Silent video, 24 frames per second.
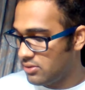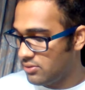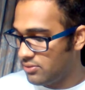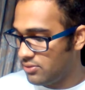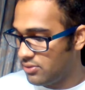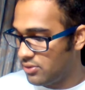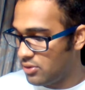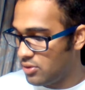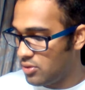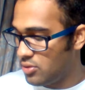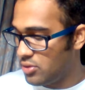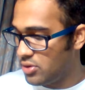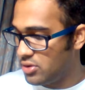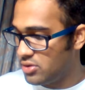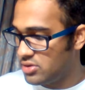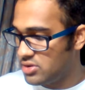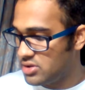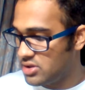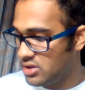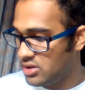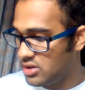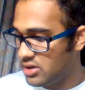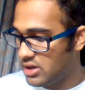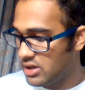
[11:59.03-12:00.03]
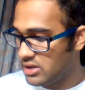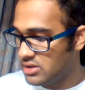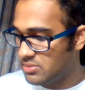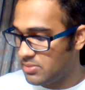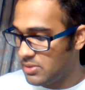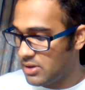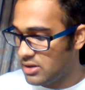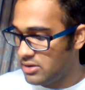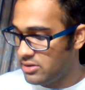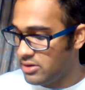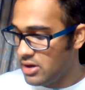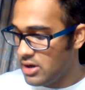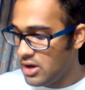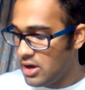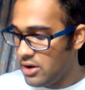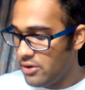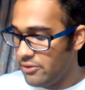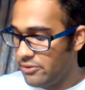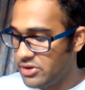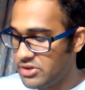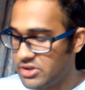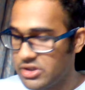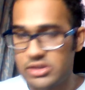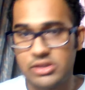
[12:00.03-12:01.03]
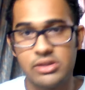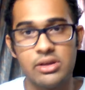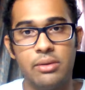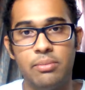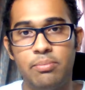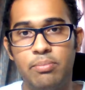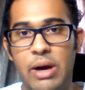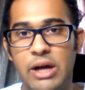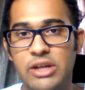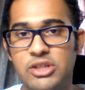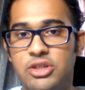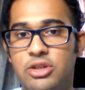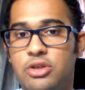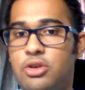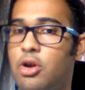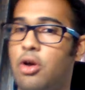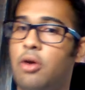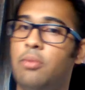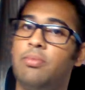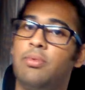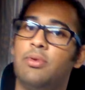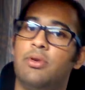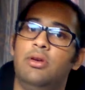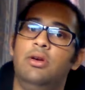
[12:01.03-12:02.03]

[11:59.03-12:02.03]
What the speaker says: if you don't want to see the next part, which is partial drop.